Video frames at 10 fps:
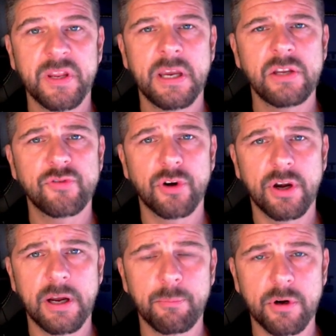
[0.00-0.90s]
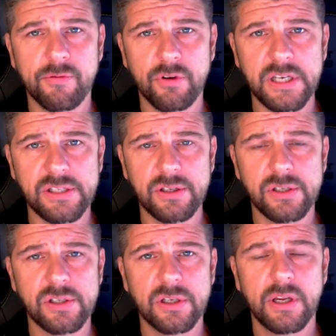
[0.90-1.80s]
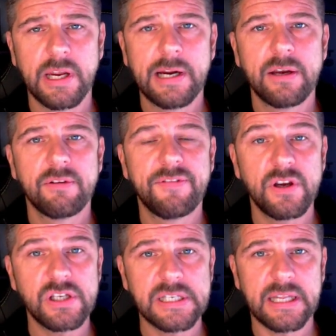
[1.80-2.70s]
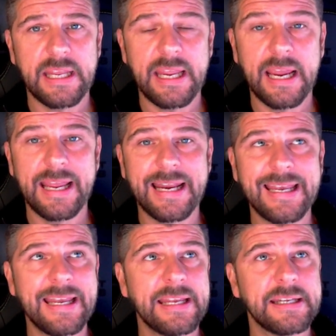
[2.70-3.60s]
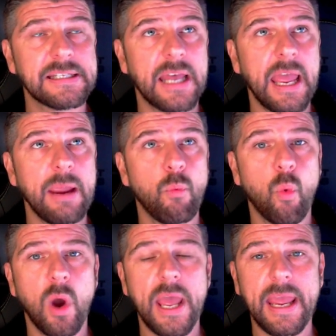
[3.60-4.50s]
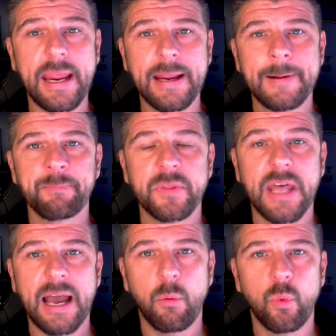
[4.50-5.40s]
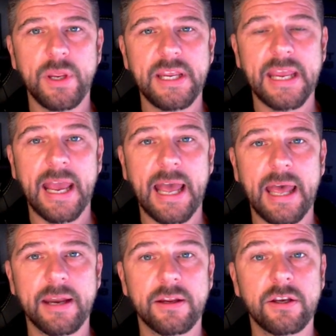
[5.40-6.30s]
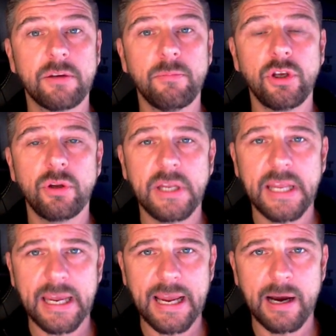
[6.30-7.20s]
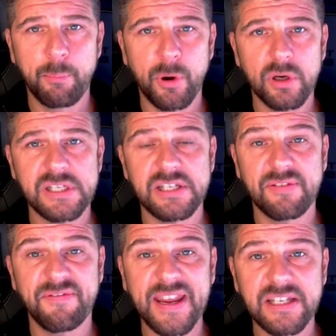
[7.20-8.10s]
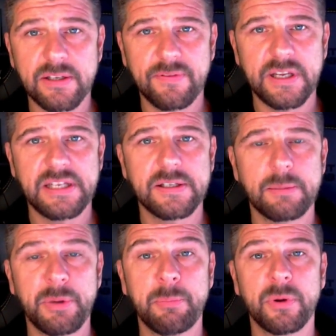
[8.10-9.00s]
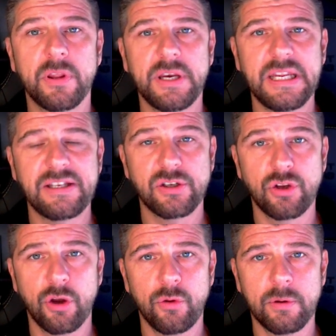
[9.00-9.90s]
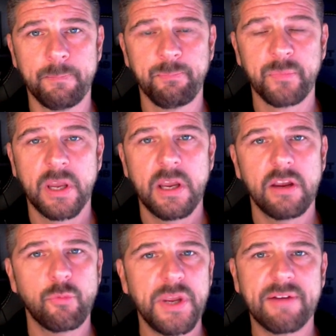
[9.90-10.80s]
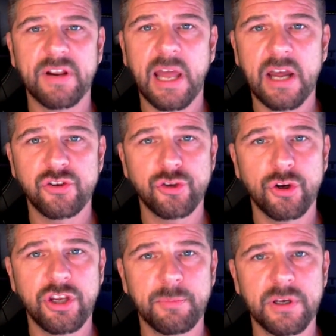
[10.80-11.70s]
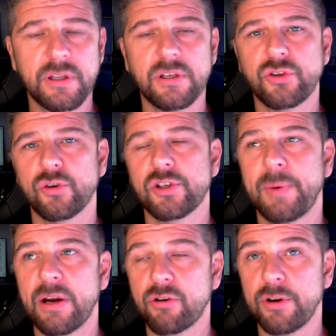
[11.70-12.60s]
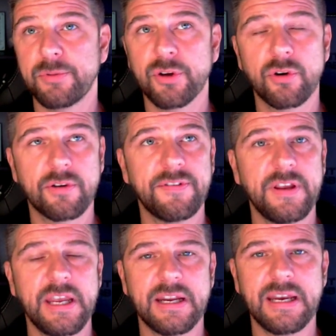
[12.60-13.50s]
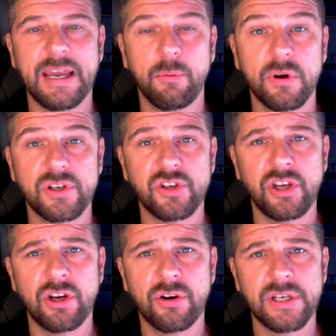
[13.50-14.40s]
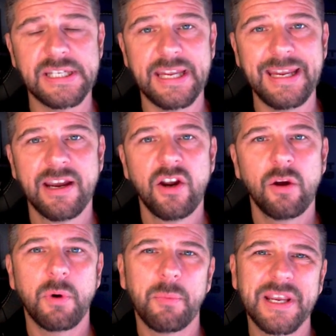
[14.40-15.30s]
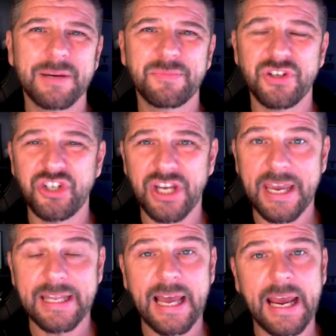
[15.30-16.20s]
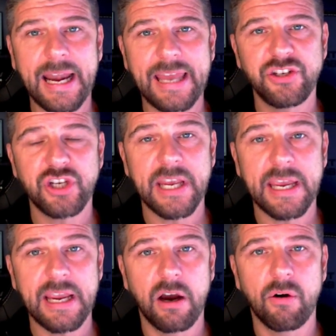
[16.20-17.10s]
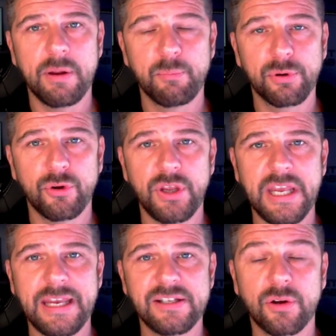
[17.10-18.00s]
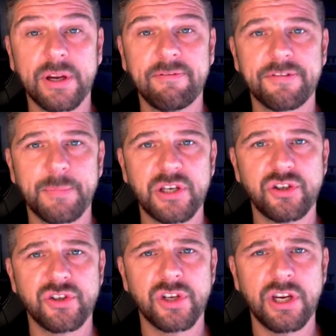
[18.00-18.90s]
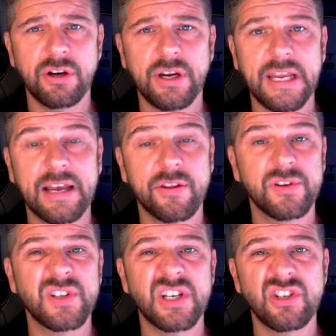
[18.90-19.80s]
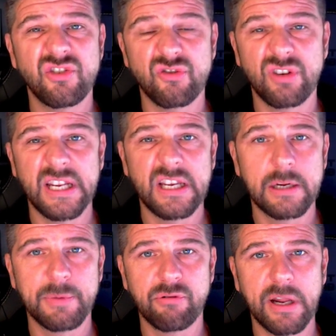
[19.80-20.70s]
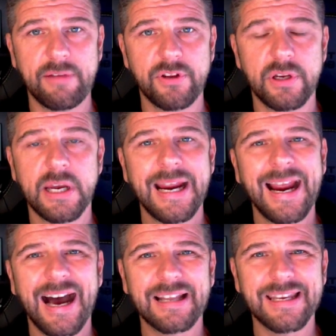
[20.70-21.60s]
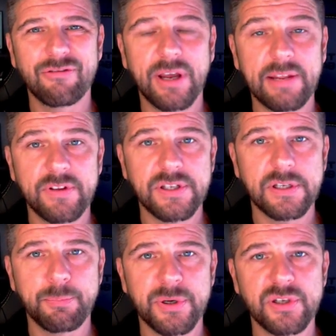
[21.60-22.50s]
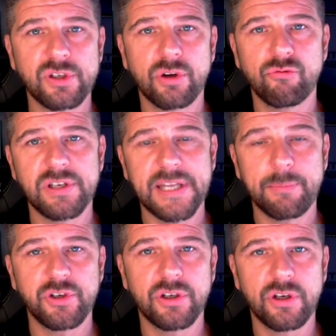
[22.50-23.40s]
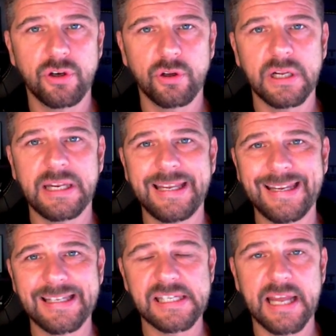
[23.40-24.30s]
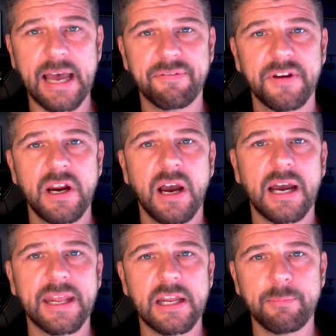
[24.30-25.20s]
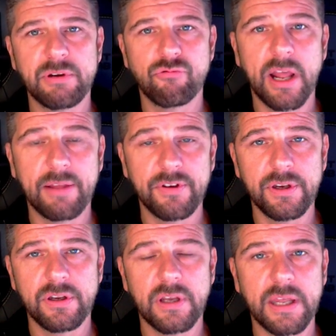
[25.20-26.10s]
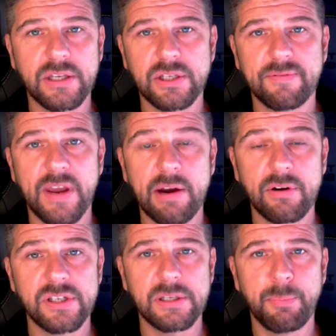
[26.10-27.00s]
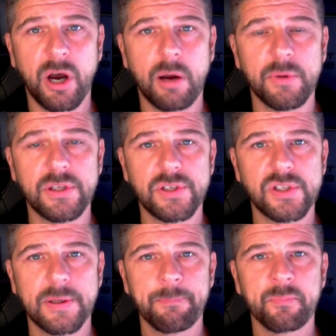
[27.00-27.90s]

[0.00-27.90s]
is for a number of reasons. Firstly, it is a way that we can communicate our policies effectively to the people that need to know them. If we have a large document that talks about cryptography and network security, when we come to share that and educate our employees on information security, are those sections really going to be relevant? Are they relevant to the person on reception or the cleaning staff? Are they going to be relevant to the various departments?